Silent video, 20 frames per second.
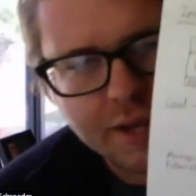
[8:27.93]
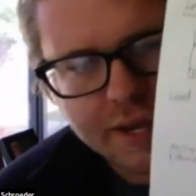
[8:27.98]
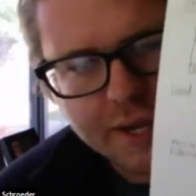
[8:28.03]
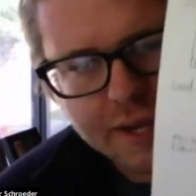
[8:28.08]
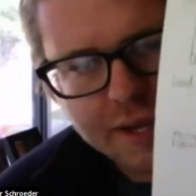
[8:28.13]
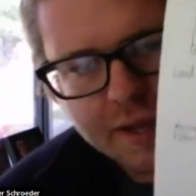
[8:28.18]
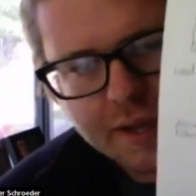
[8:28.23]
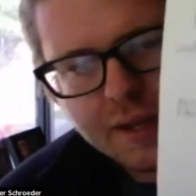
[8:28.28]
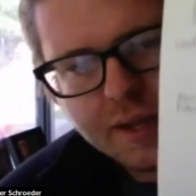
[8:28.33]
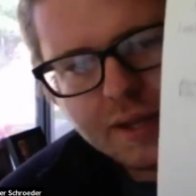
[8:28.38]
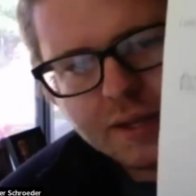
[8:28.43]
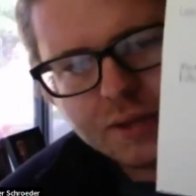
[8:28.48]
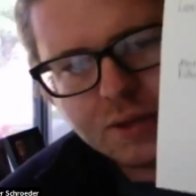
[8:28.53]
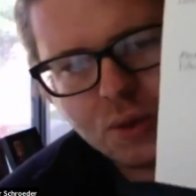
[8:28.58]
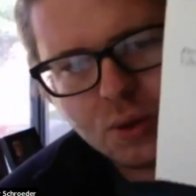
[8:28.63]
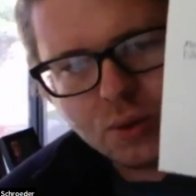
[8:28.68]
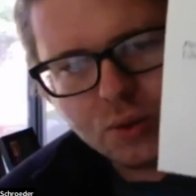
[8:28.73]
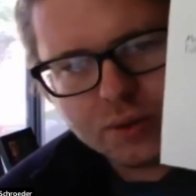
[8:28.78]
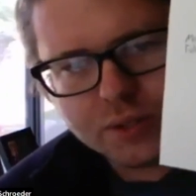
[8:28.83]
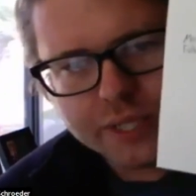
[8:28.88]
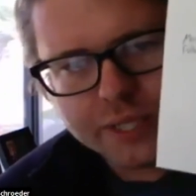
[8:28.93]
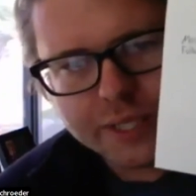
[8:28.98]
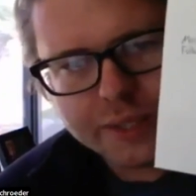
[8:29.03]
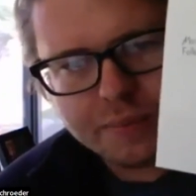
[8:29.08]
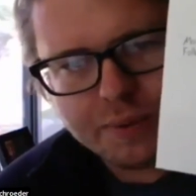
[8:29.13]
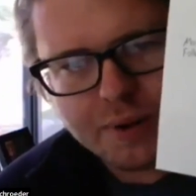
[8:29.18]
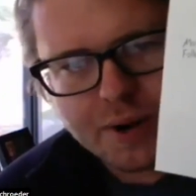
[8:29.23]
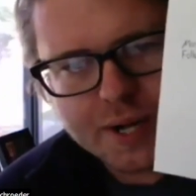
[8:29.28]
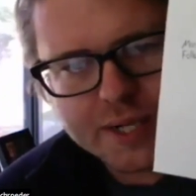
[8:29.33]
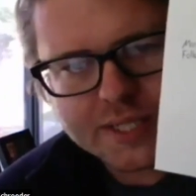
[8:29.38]
like the whole
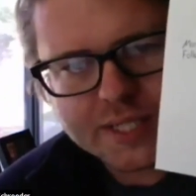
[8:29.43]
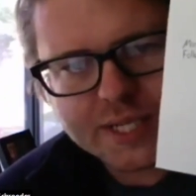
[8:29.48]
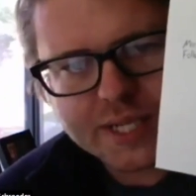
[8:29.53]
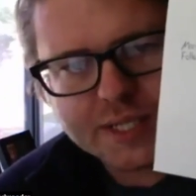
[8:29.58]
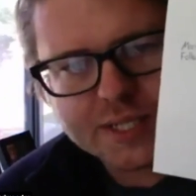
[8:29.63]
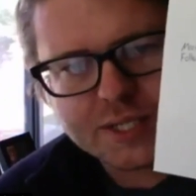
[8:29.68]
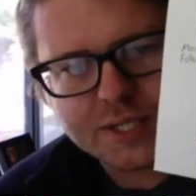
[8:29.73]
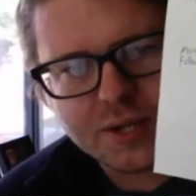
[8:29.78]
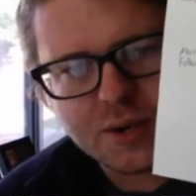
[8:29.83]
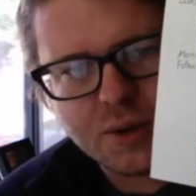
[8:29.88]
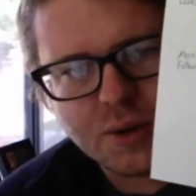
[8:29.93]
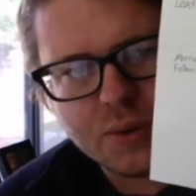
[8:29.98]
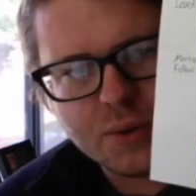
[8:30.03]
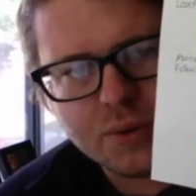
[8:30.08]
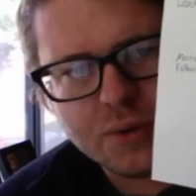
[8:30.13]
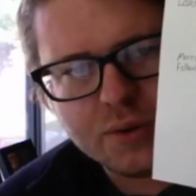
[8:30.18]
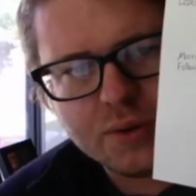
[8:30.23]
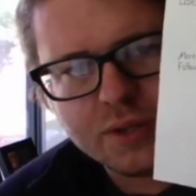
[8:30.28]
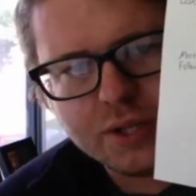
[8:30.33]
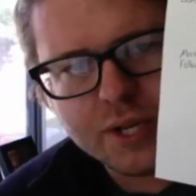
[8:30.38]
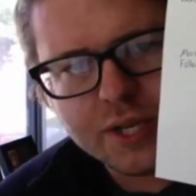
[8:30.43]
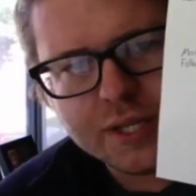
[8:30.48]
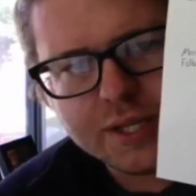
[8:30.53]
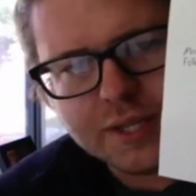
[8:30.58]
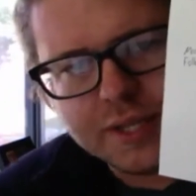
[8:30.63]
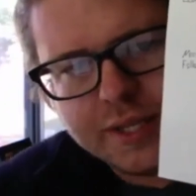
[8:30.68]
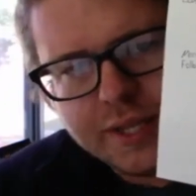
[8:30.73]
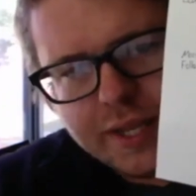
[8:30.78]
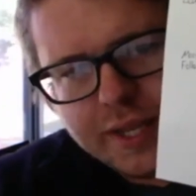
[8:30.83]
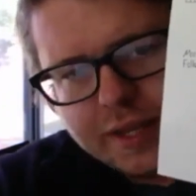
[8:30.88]
lead process. So you get
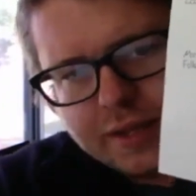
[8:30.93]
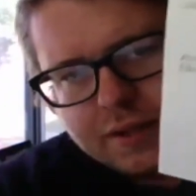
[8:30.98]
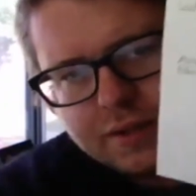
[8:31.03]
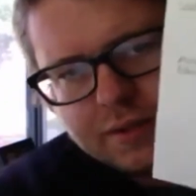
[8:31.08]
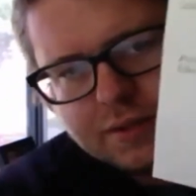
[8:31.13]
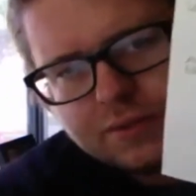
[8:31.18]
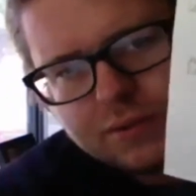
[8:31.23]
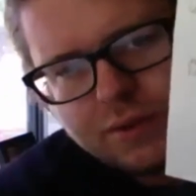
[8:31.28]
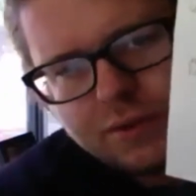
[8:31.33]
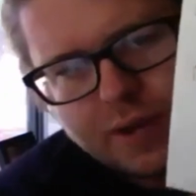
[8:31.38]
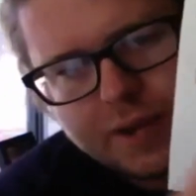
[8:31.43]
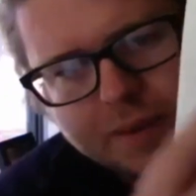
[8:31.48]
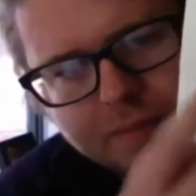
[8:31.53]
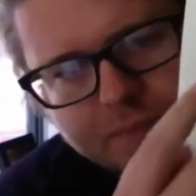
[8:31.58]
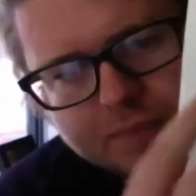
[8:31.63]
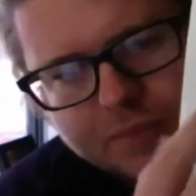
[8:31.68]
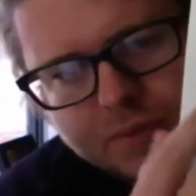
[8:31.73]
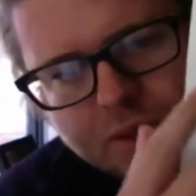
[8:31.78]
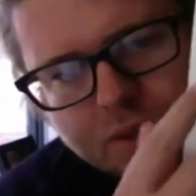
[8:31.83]
the lead, right?